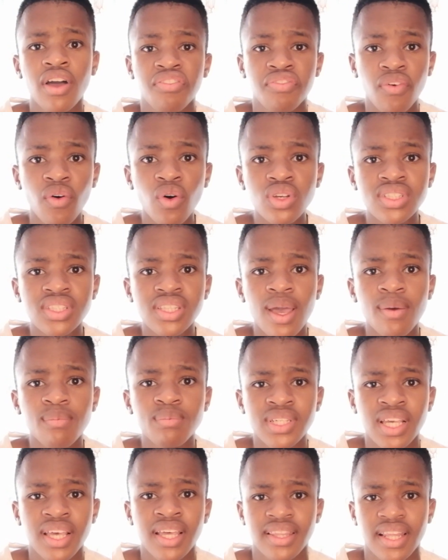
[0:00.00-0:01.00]
four
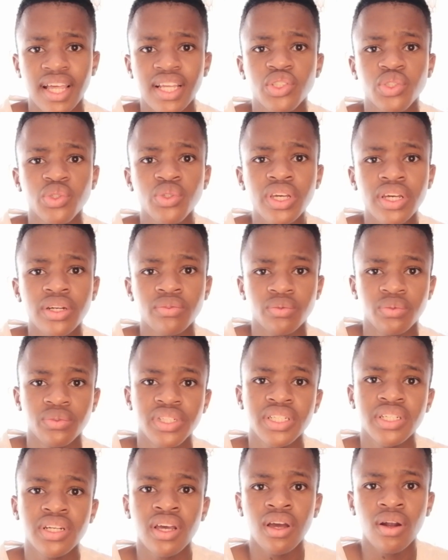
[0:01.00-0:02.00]
steps that you can
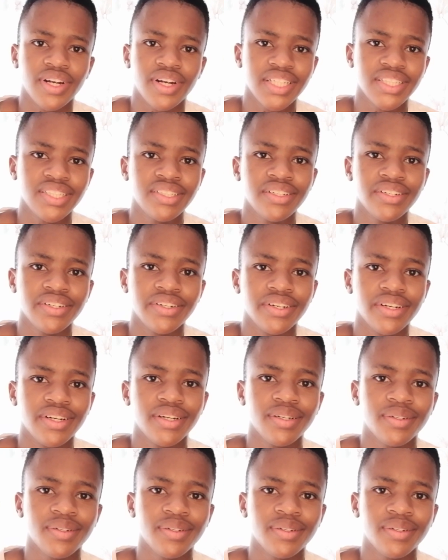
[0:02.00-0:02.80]
read right here.